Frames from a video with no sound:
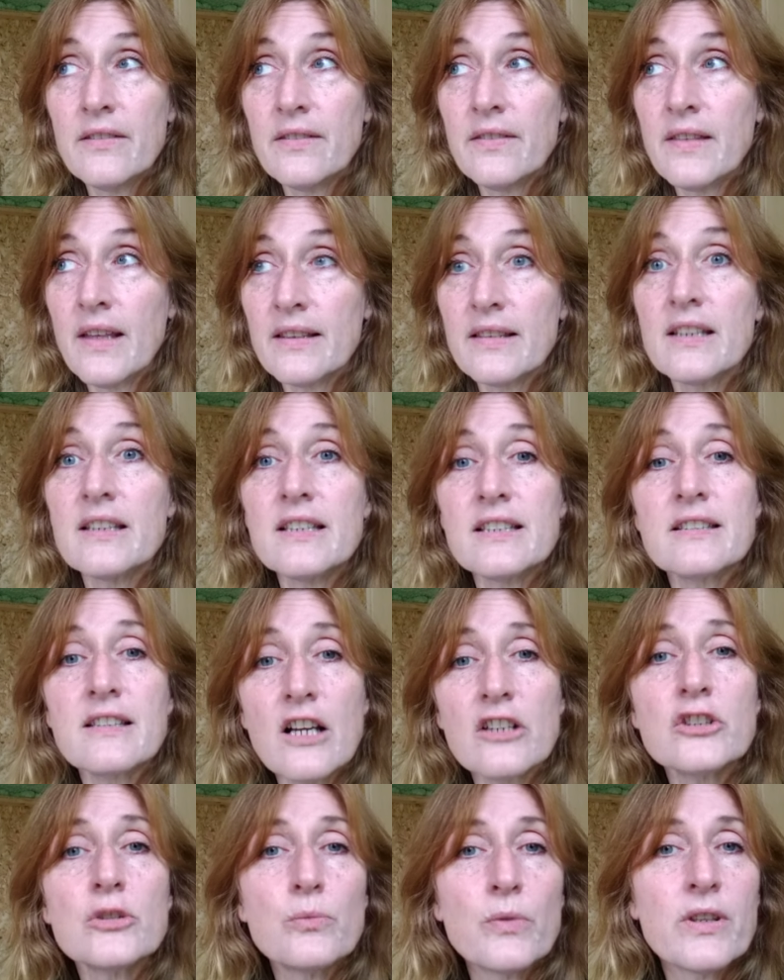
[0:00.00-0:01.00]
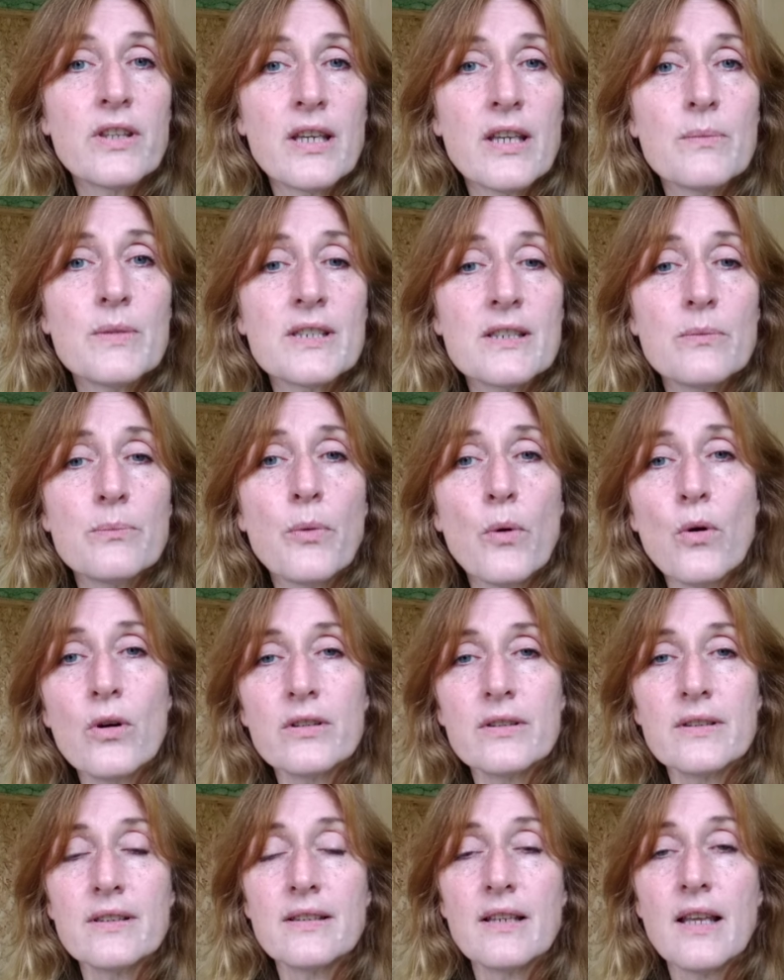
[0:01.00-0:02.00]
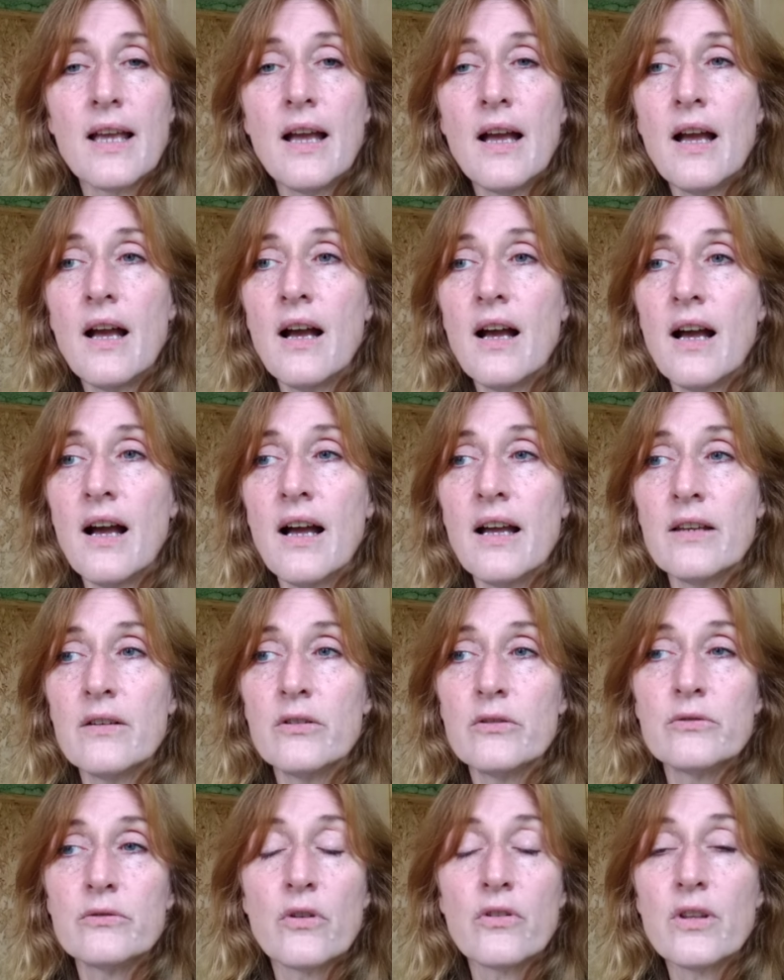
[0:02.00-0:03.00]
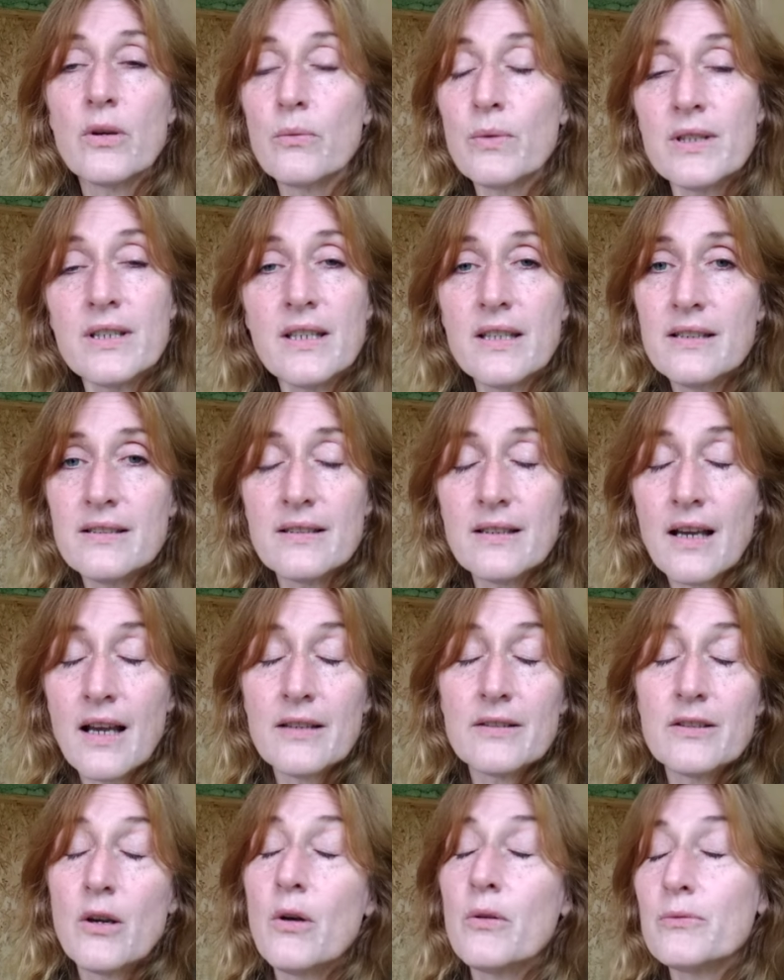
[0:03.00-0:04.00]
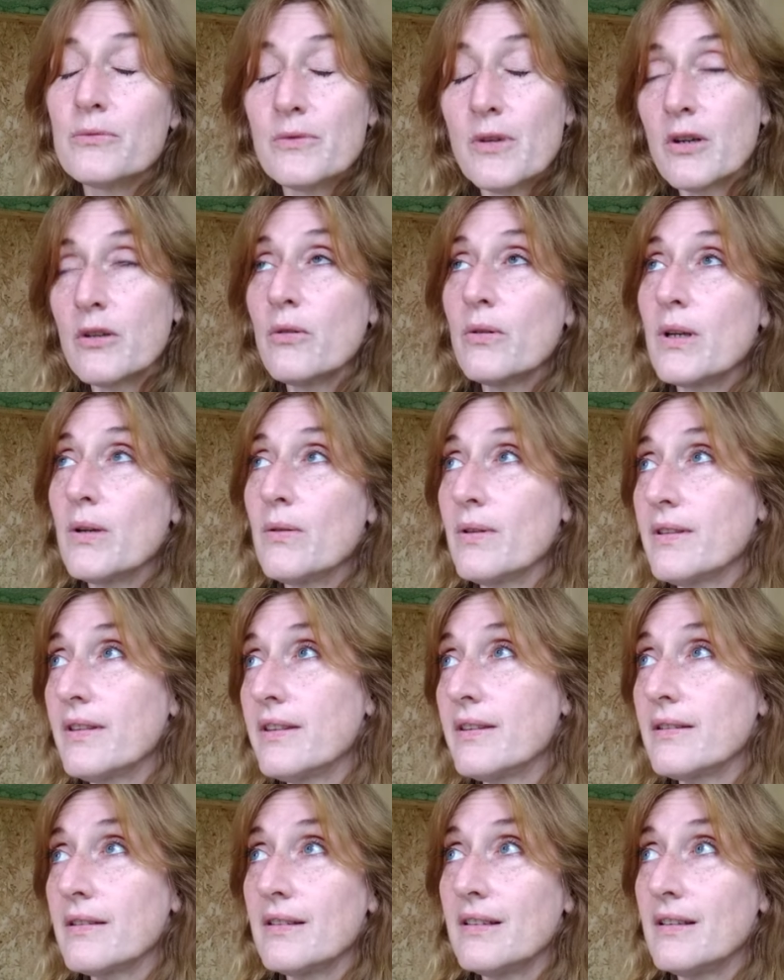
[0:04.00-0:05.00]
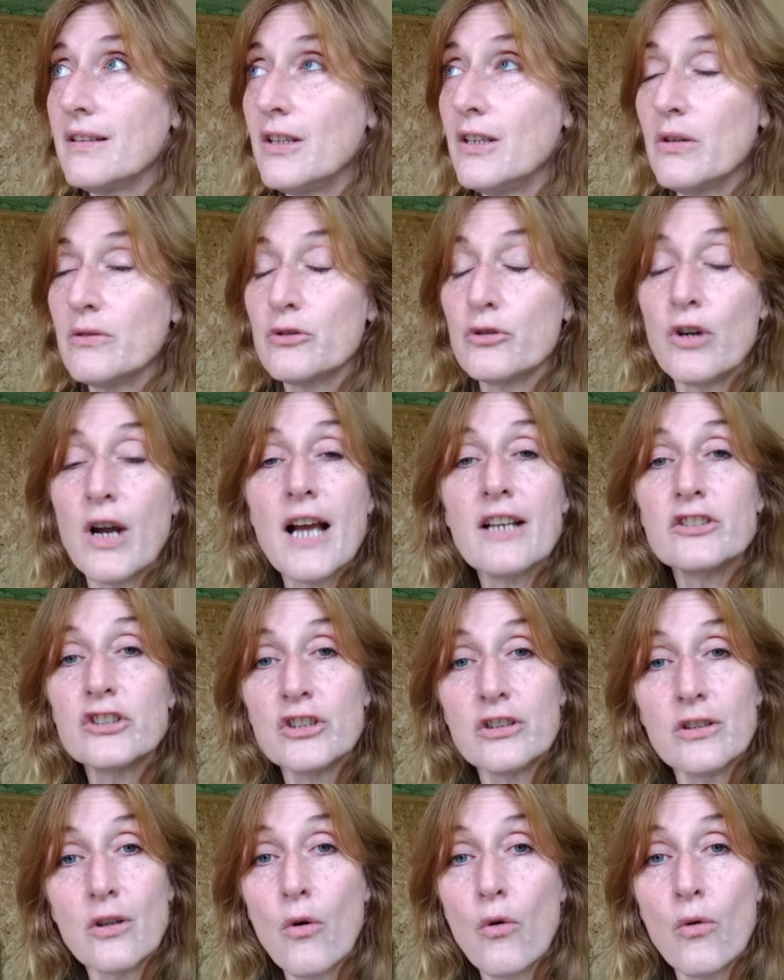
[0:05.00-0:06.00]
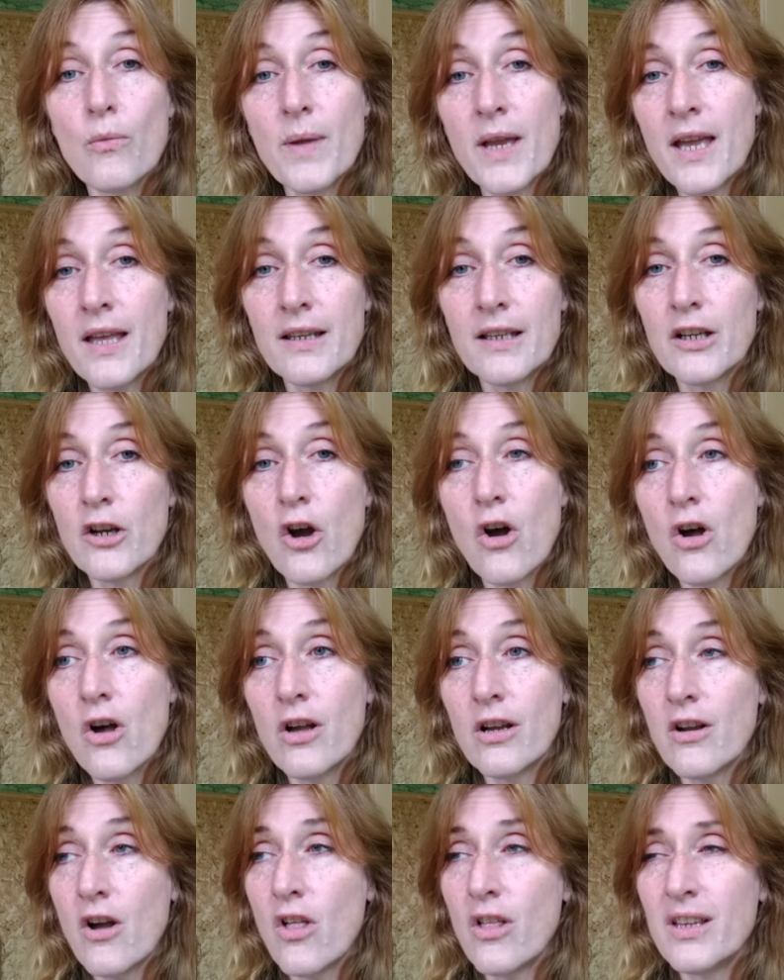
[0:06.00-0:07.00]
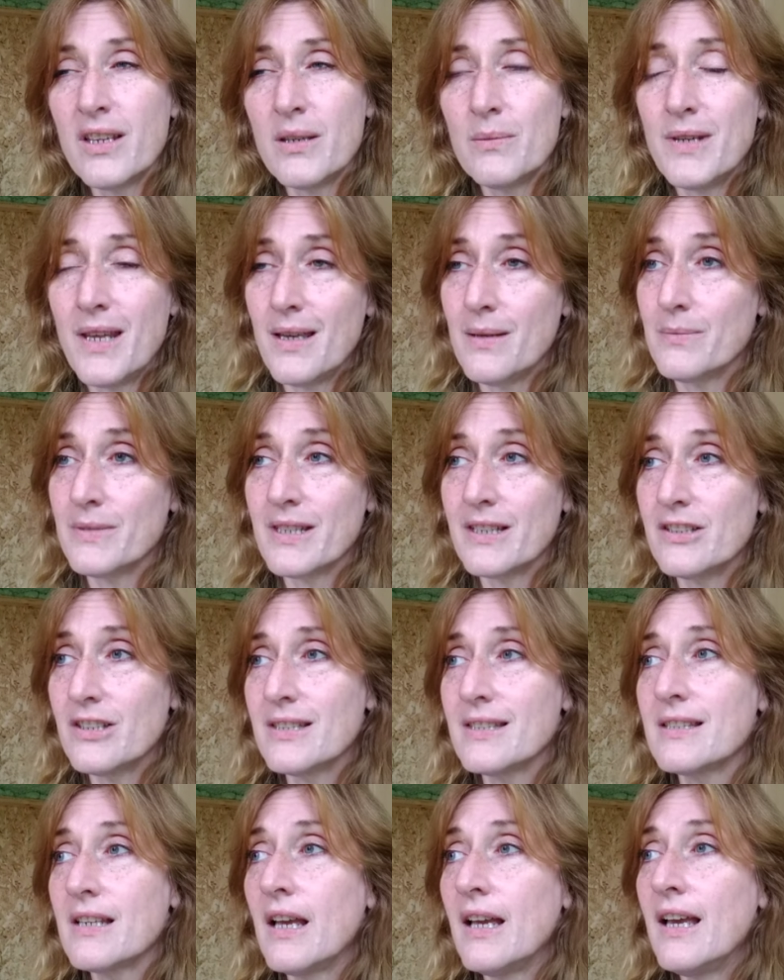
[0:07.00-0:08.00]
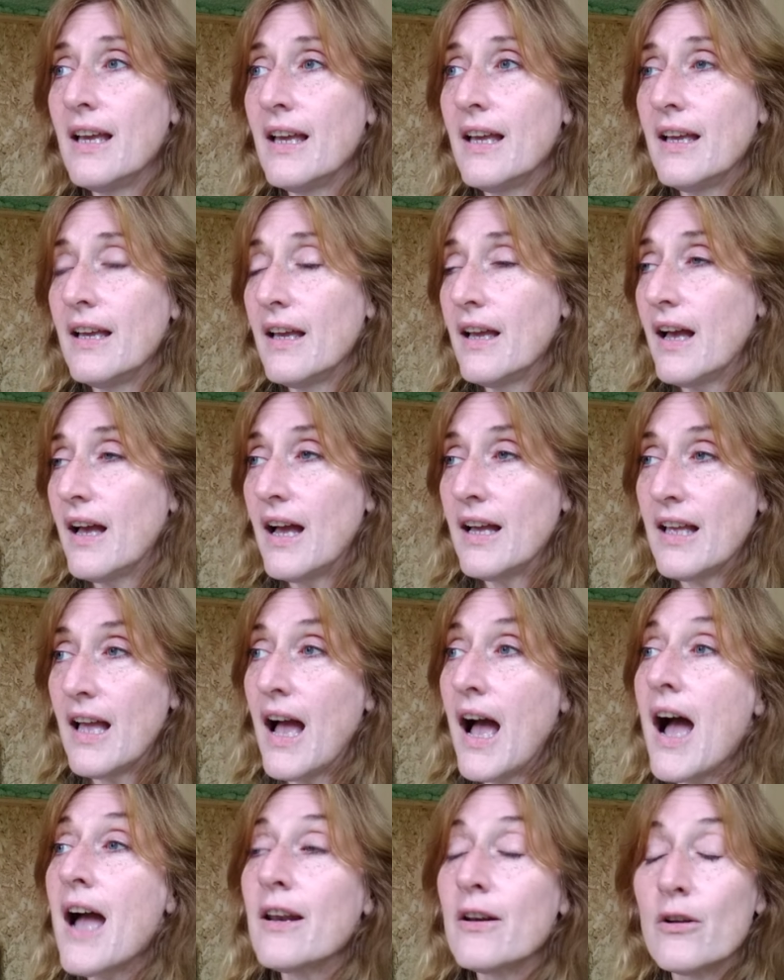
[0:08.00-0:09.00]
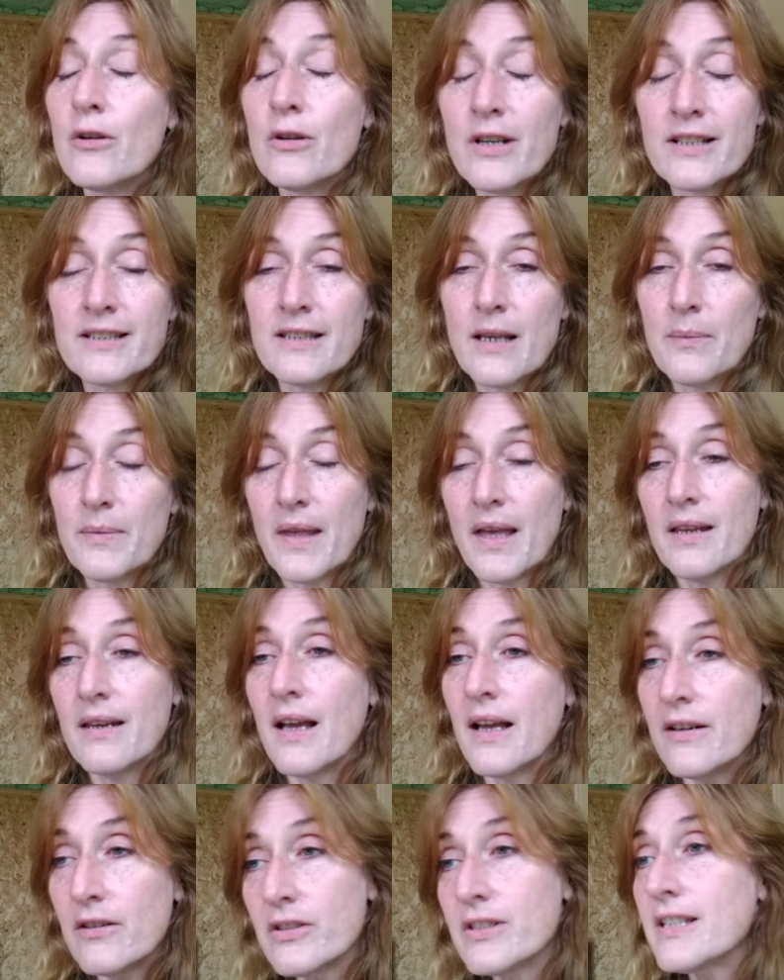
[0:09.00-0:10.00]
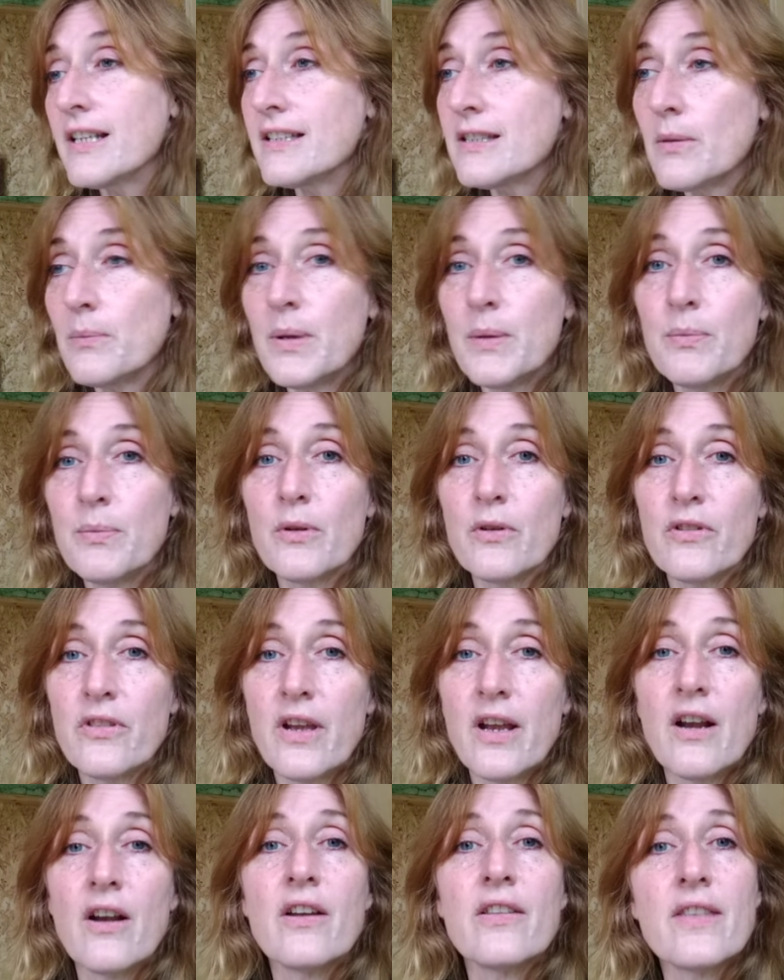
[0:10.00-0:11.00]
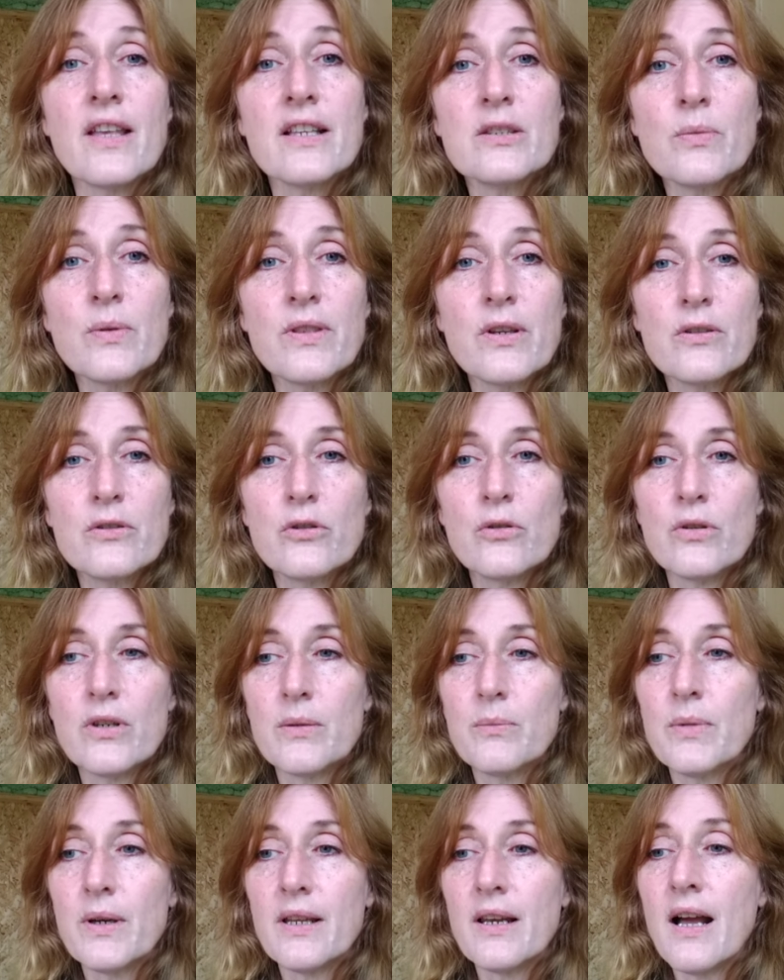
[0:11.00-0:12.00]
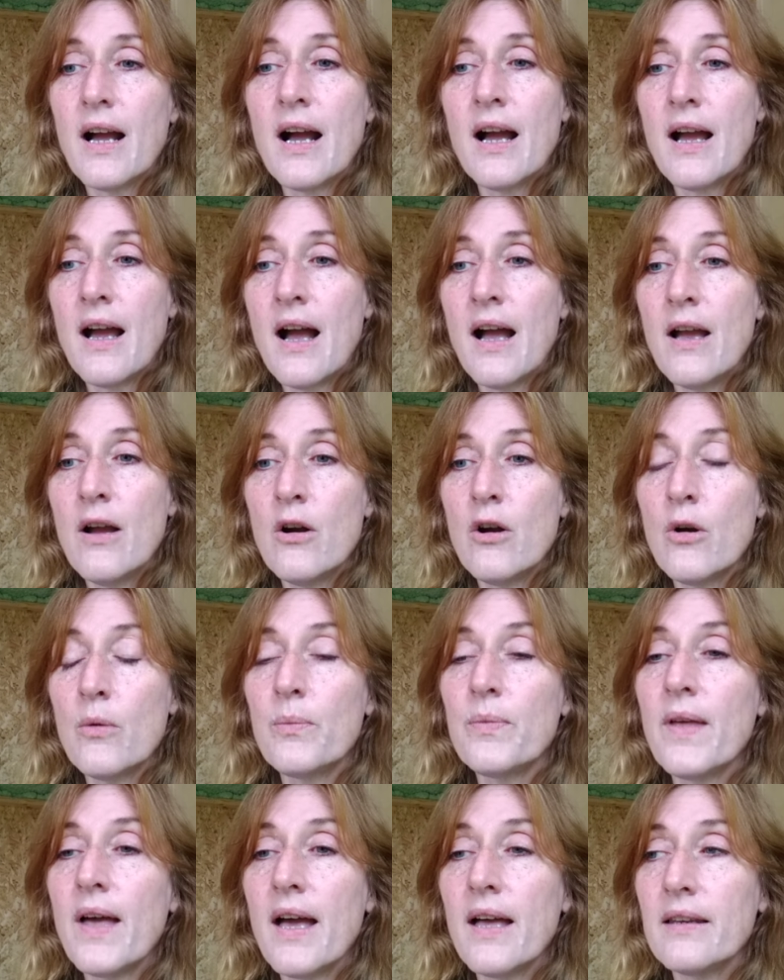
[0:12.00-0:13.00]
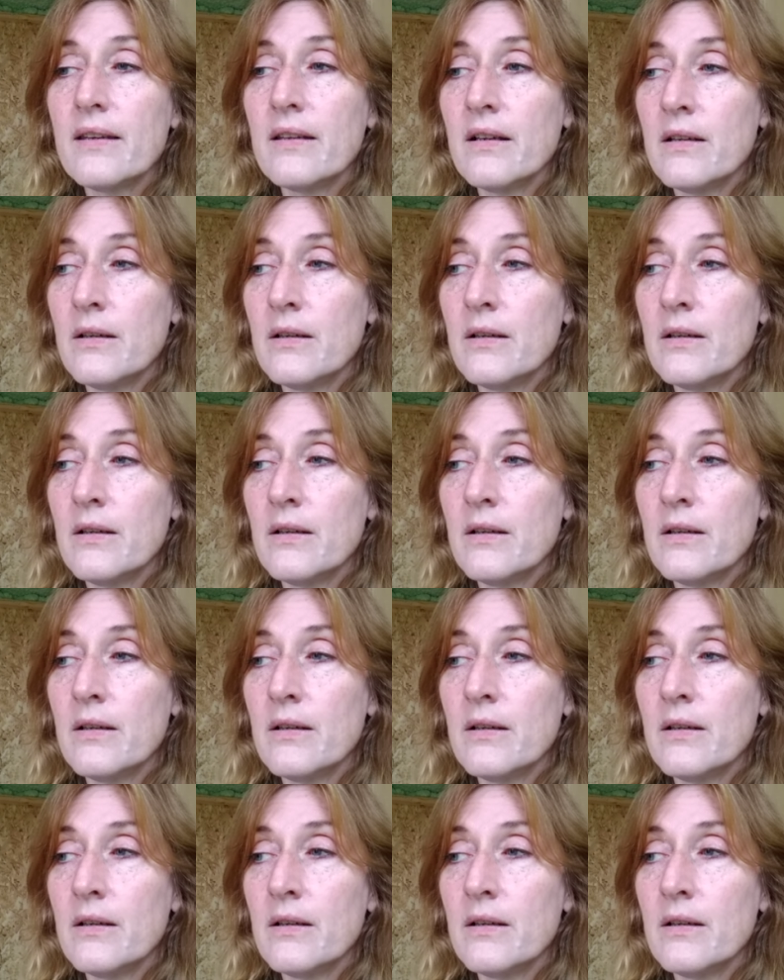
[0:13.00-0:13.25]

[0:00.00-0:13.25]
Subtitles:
the discussion with him is important. I don't know that we need. I don't agree with trashing the whole man and calling him names. I don't accept that. I understand some people are there and that's what they're doing, but I hope that